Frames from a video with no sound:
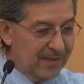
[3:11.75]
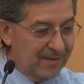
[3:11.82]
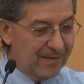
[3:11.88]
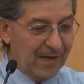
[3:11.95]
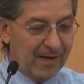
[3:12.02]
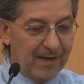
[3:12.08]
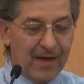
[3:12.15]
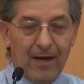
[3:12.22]

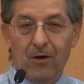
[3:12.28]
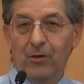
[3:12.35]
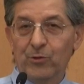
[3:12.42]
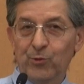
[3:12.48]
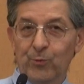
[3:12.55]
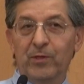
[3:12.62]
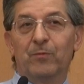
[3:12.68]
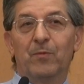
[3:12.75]
That goes
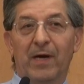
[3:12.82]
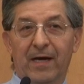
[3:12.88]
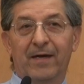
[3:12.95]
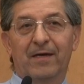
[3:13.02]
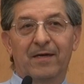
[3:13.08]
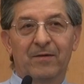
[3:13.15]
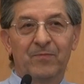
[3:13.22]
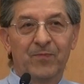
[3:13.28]
with my
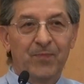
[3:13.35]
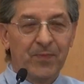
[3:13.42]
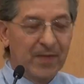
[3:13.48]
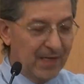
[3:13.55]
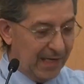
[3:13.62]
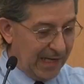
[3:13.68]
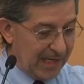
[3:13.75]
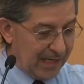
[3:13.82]

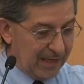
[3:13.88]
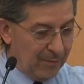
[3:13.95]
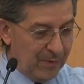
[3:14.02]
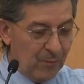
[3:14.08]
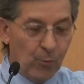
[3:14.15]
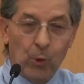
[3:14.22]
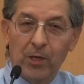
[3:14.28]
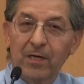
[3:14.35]

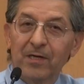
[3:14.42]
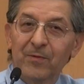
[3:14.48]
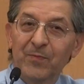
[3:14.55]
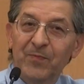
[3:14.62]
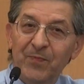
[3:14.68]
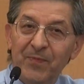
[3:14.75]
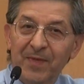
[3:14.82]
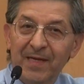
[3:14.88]
academic work,
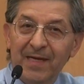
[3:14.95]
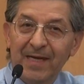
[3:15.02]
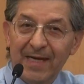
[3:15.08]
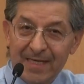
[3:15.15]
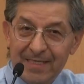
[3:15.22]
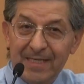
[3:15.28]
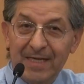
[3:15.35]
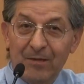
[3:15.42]

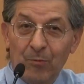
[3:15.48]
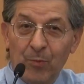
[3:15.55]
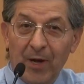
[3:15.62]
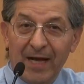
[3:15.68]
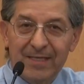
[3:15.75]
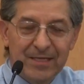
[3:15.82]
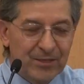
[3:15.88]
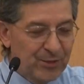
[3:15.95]
engineering
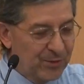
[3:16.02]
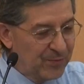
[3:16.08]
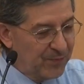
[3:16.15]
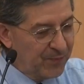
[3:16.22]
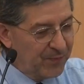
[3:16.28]
practice.